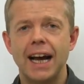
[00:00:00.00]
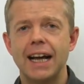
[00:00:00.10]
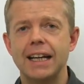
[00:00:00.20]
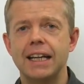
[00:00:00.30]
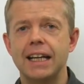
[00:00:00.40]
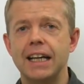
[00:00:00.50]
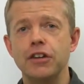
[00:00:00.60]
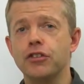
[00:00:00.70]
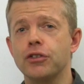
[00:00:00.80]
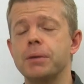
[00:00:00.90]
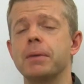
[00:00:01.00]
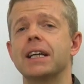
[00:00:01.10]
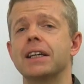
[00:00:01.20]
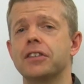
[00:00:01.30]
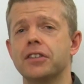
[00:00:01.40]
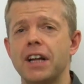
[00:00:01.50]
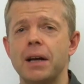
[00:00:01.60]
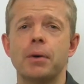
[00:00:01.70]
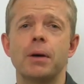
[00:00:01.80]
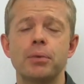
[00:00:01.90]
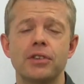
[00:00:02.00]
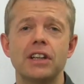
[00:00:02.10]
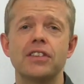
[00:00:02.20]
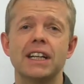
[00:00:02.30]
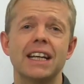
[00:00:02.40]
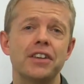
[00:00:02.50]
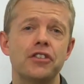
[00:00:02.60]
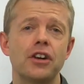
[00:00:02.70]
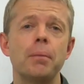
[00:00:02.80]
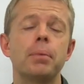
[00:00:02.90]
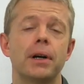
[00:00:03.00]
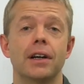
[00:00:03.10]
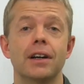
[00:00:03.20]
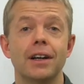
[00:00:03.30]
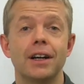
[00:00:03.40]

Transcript: And in a history-making step, I'm presenting in a jumper